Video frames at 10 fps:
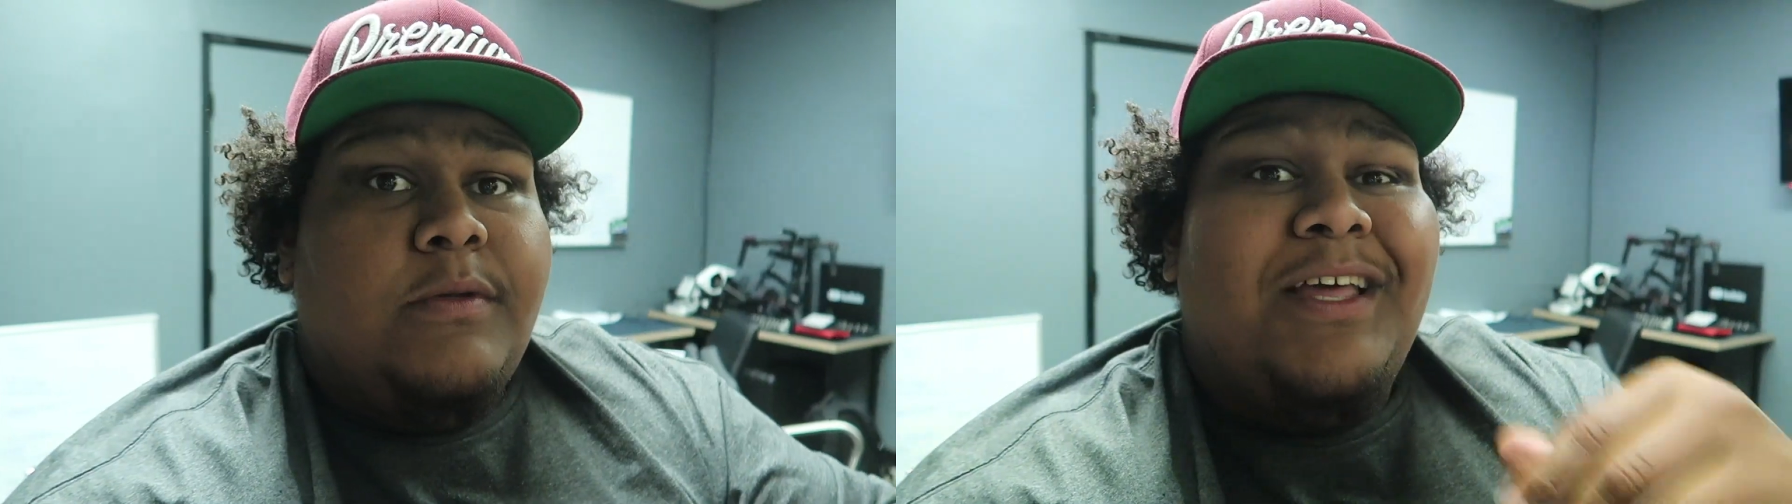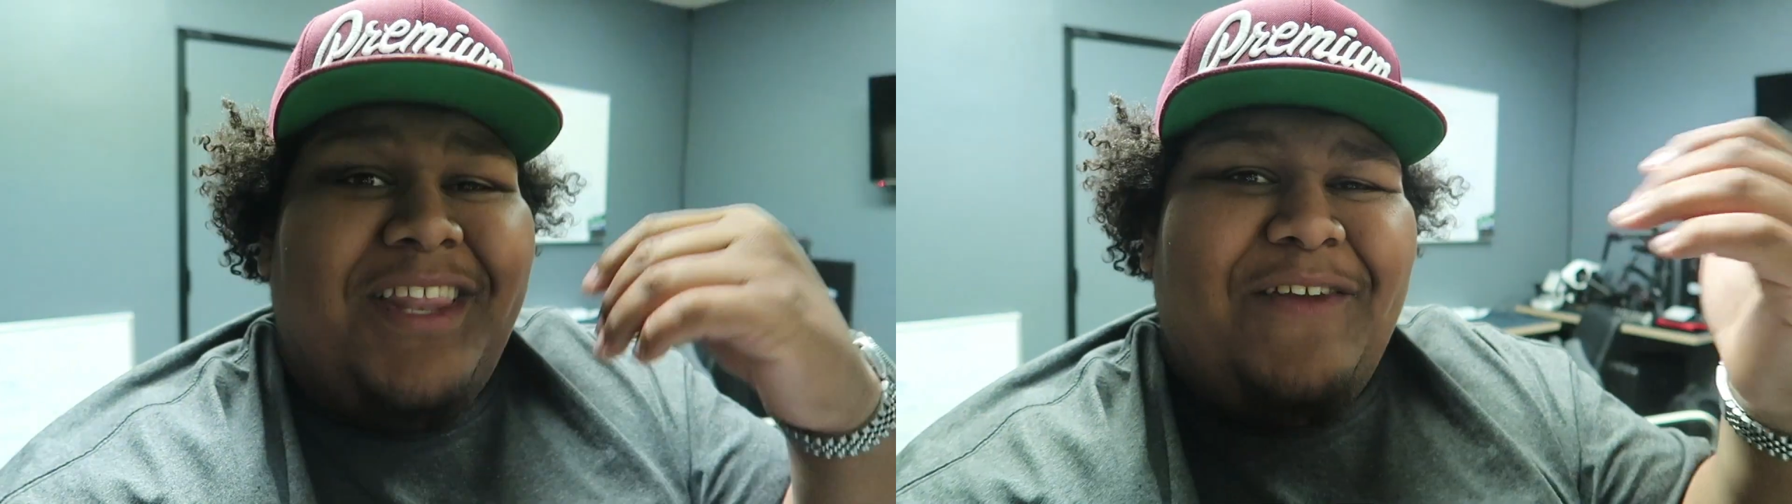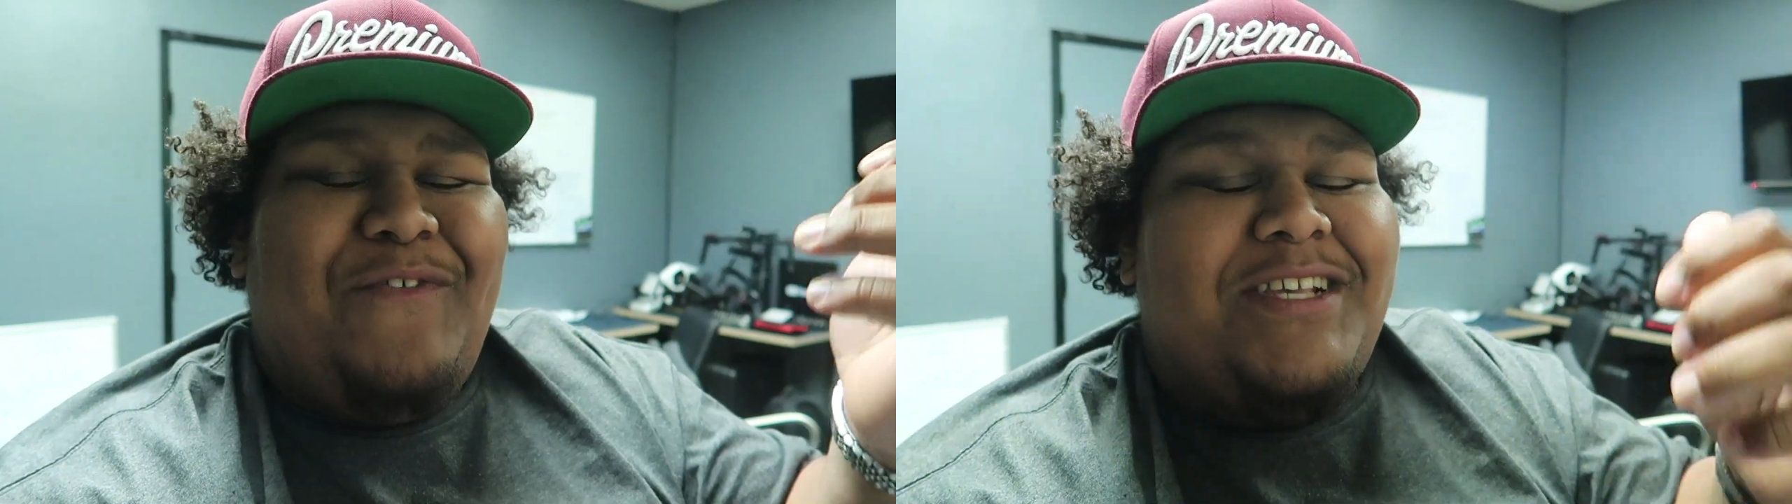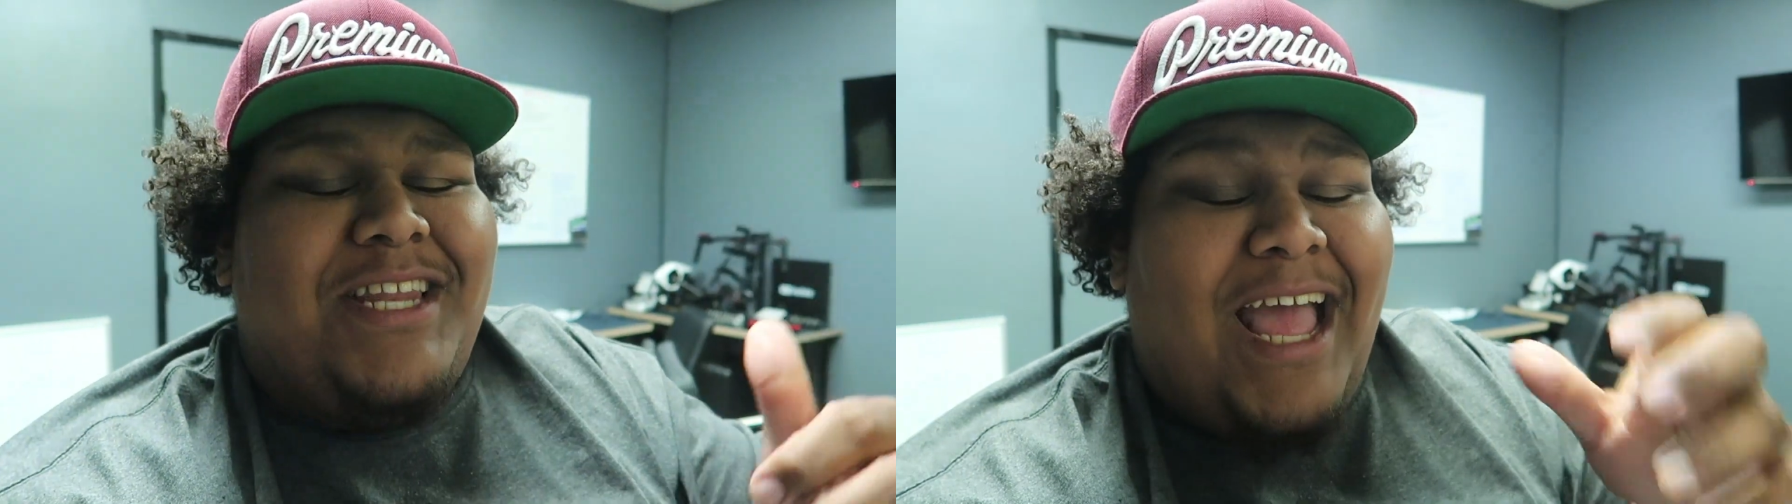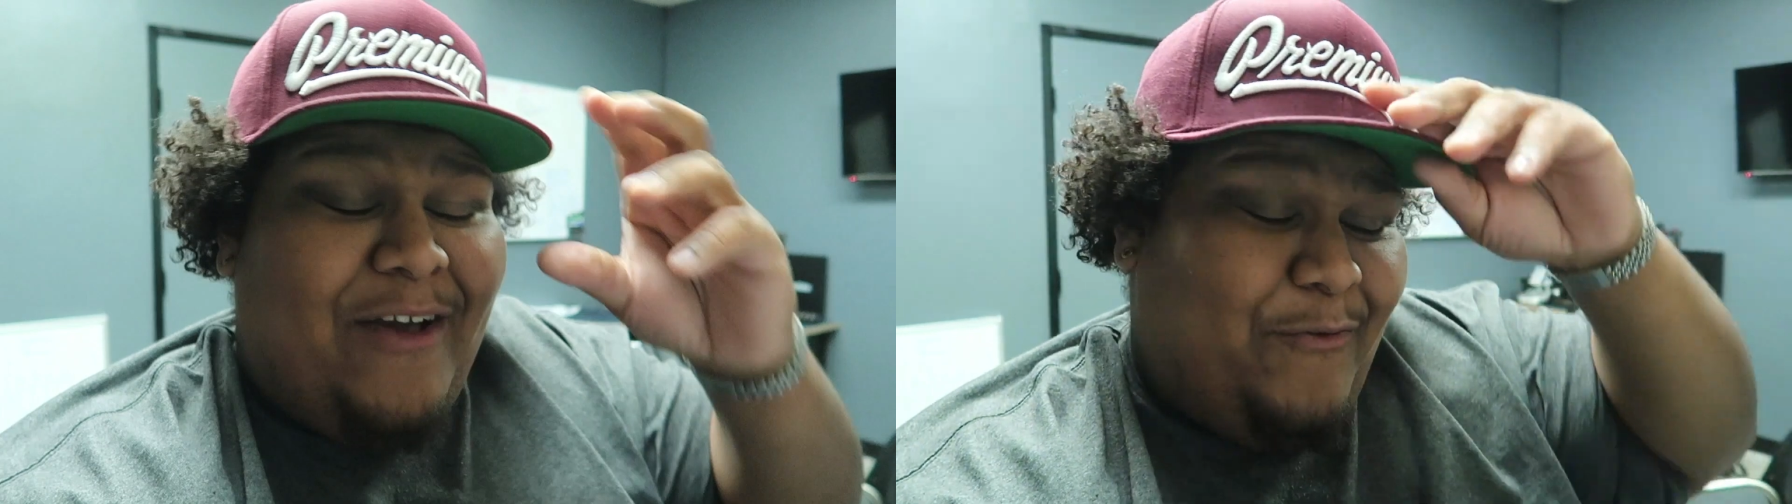Nothing like
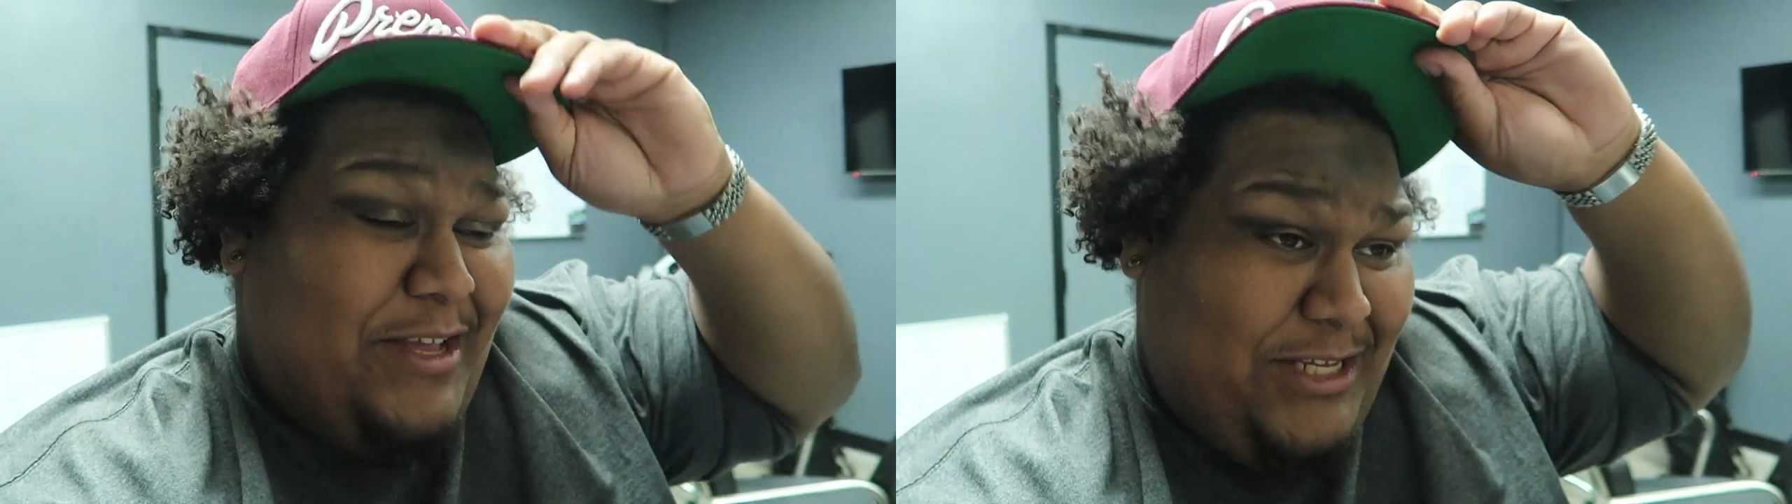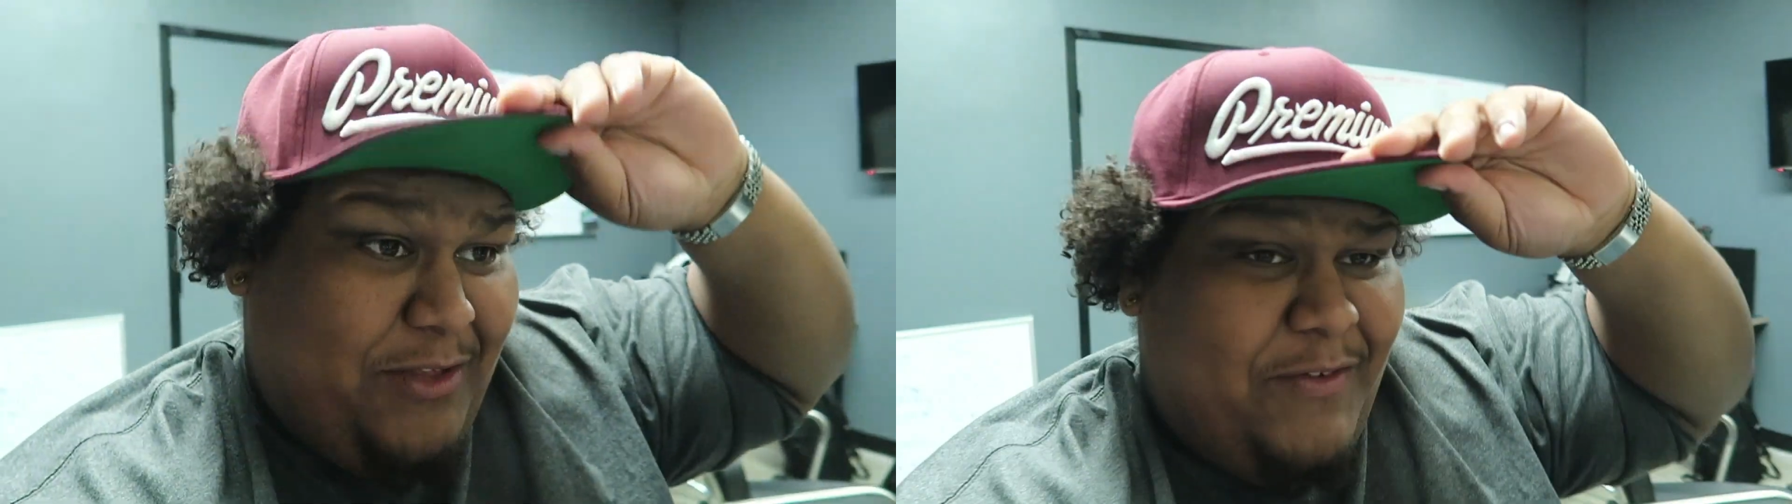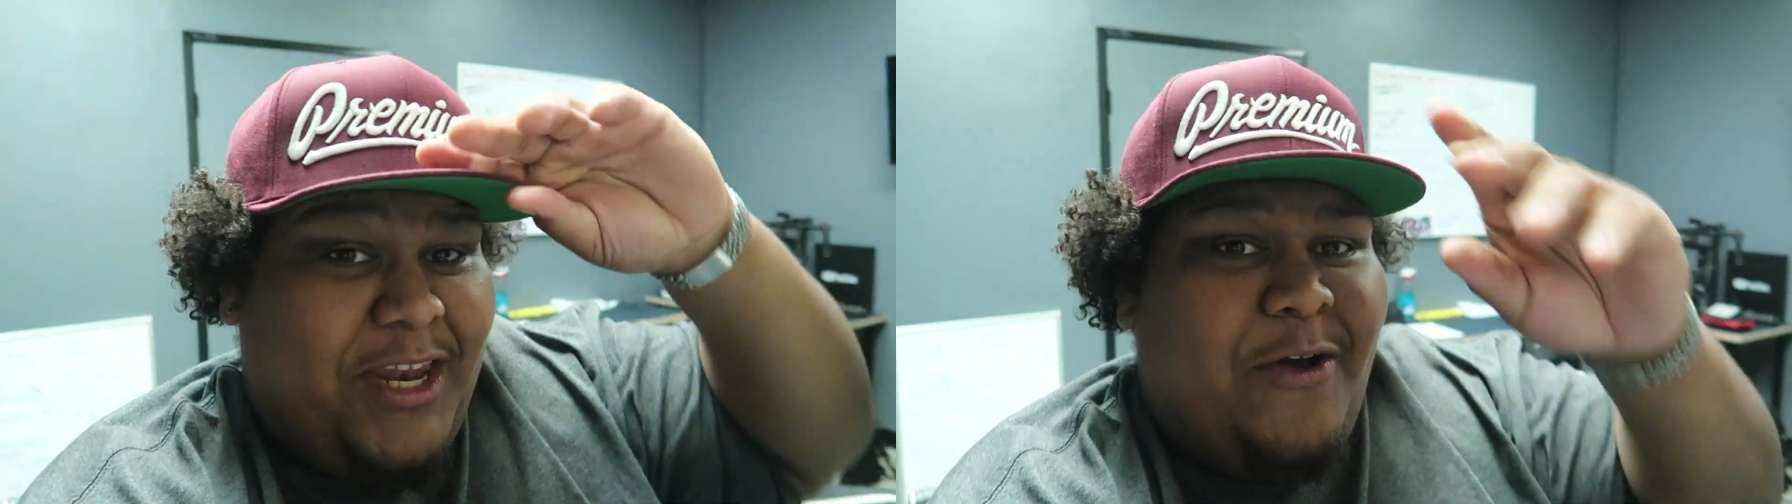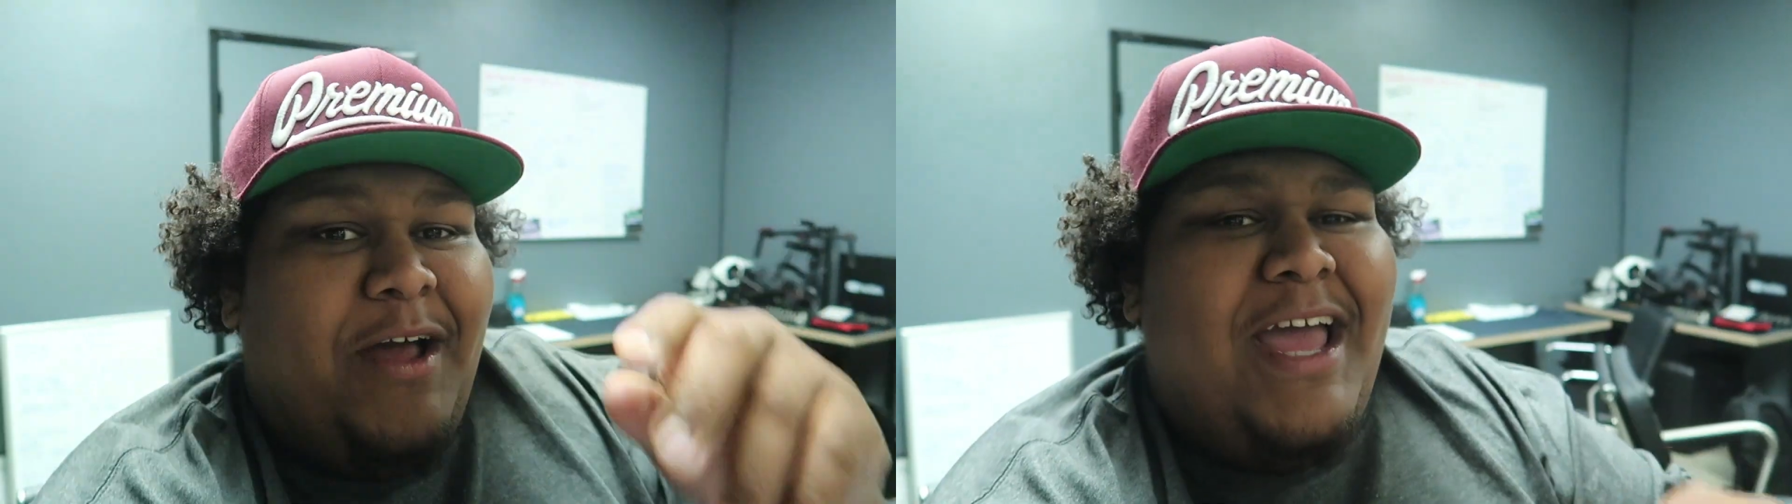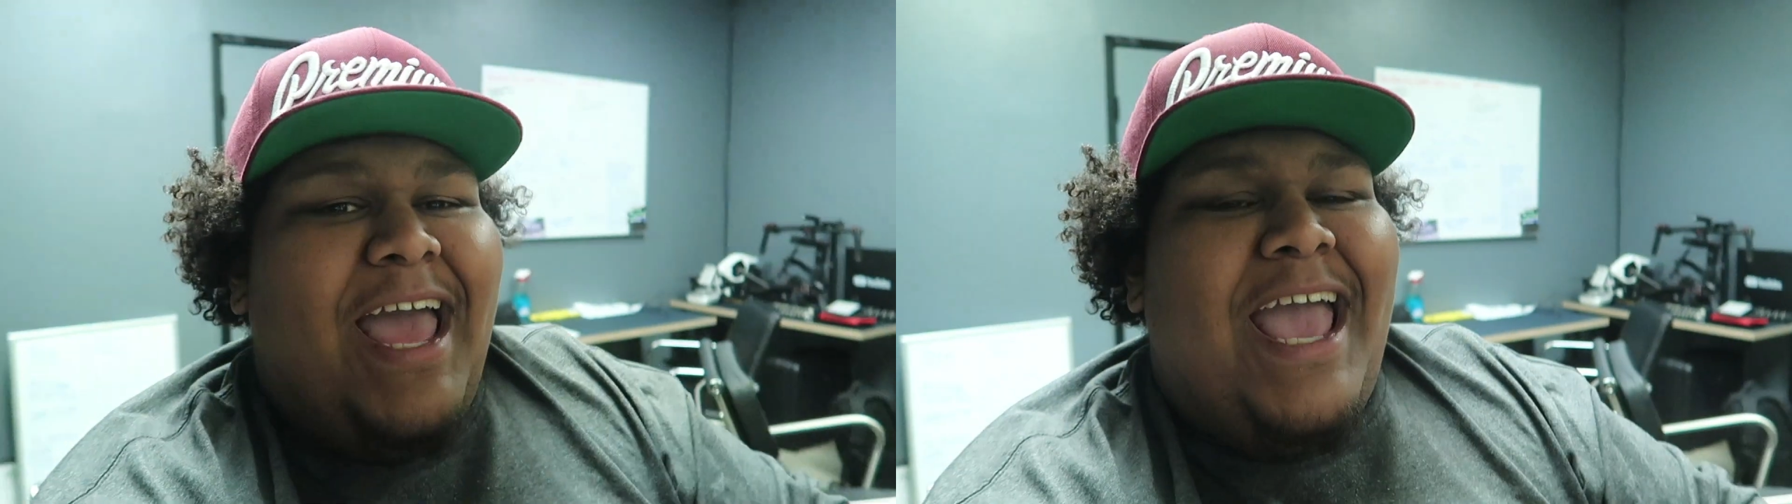fixing it halfway into the video.